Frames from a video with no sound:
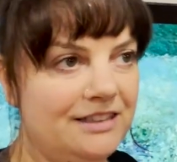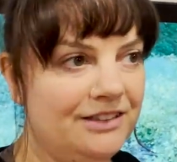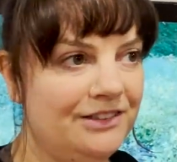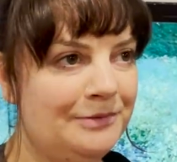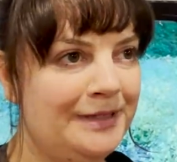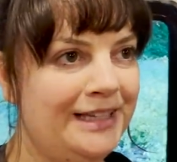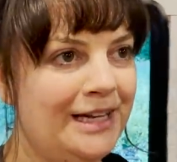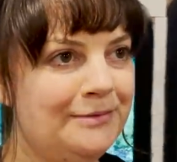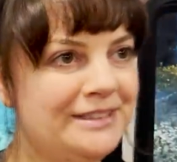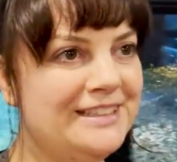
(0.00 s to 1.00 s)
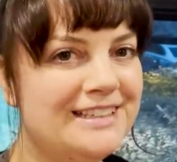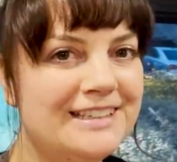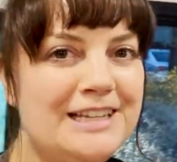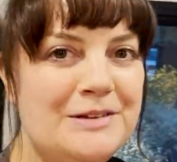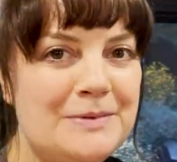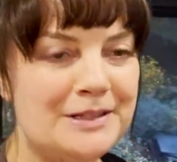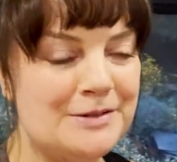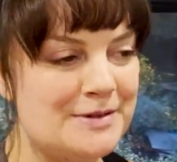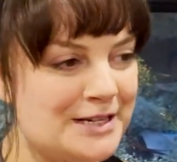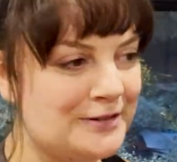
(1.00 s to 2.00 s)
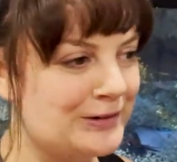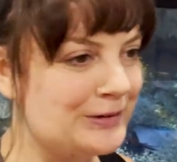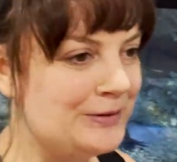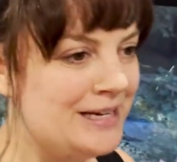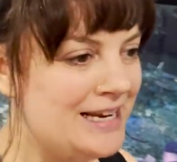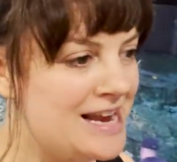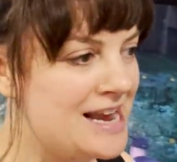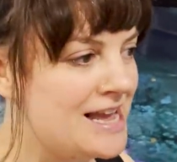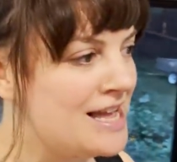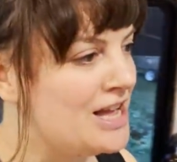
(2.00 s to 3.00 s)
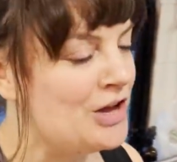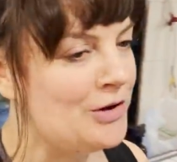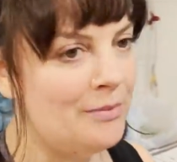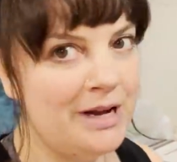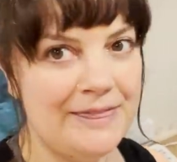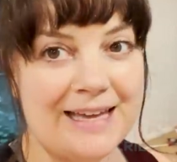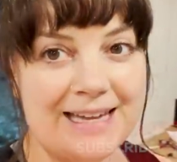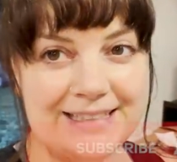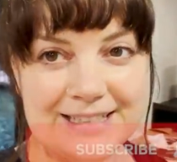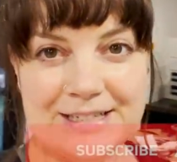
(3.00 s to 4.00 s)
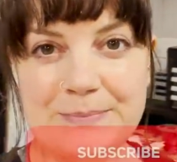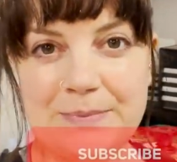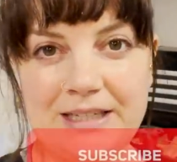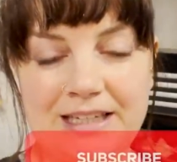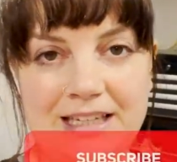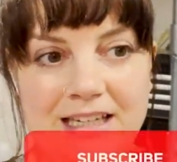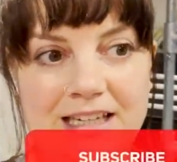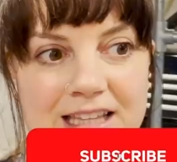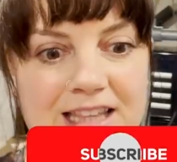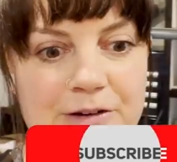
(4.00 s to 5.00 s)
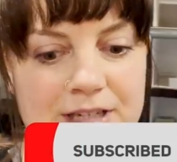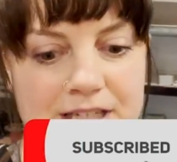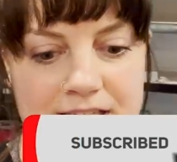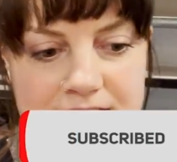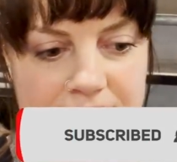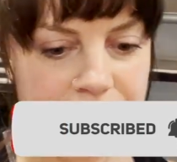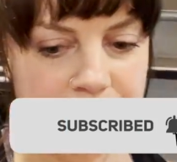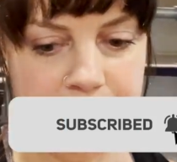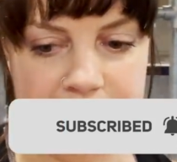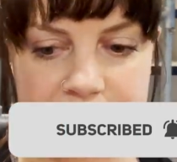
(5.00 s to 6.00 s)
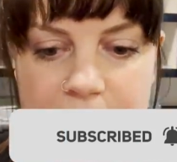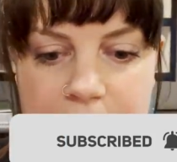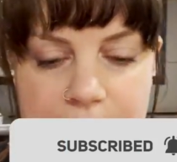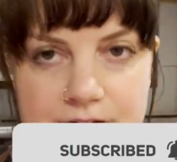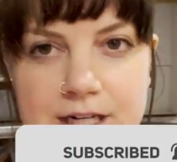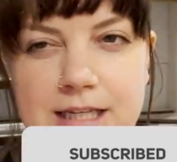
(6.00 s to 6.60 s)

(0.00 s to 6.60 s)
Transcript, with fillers: to be able to sleep in the bus for a week, but that does mean that we need to give this place a thorough